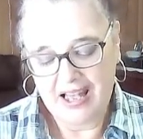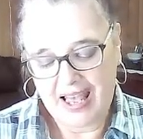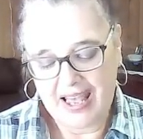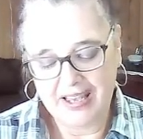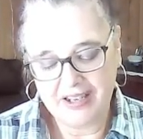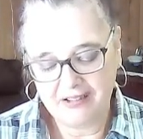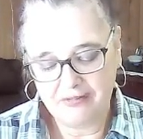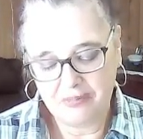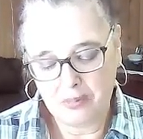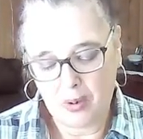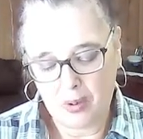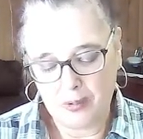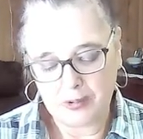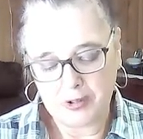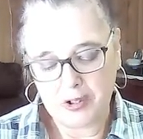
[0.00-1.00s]
Eight of
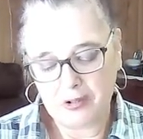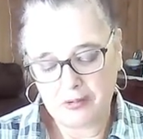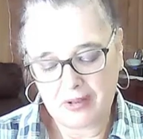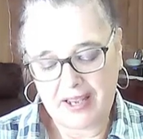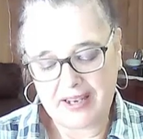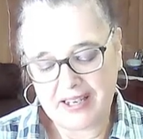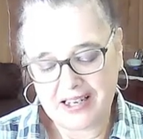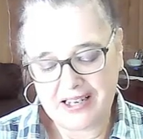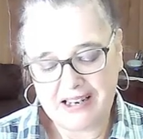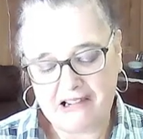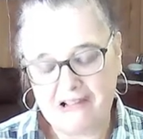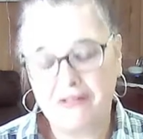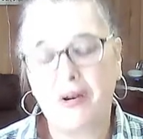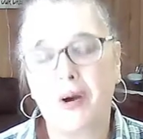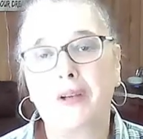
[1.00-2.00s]
Wands, that you
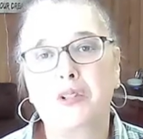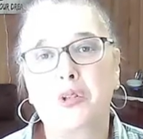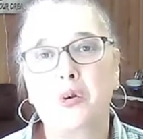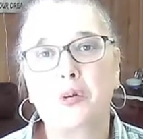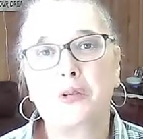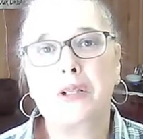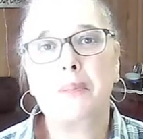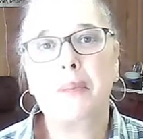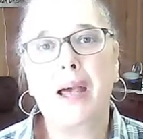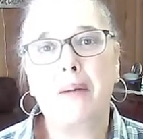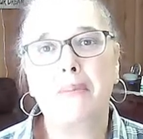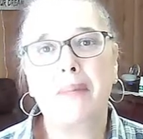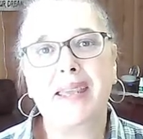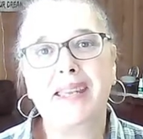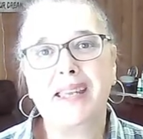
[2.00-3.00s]
clarify, and talks
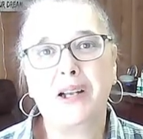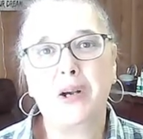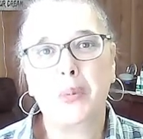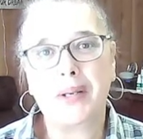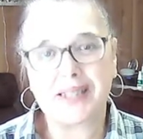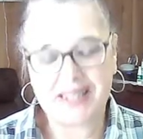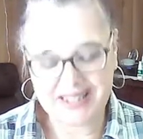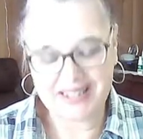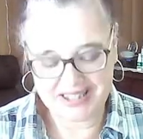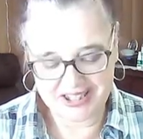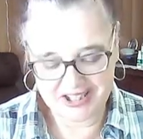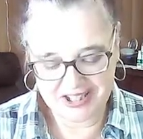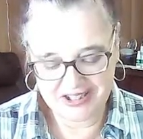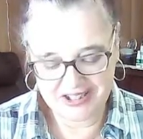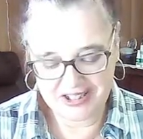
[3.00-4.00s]
about making quick
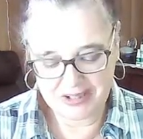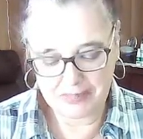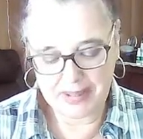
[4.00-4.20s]
decisions,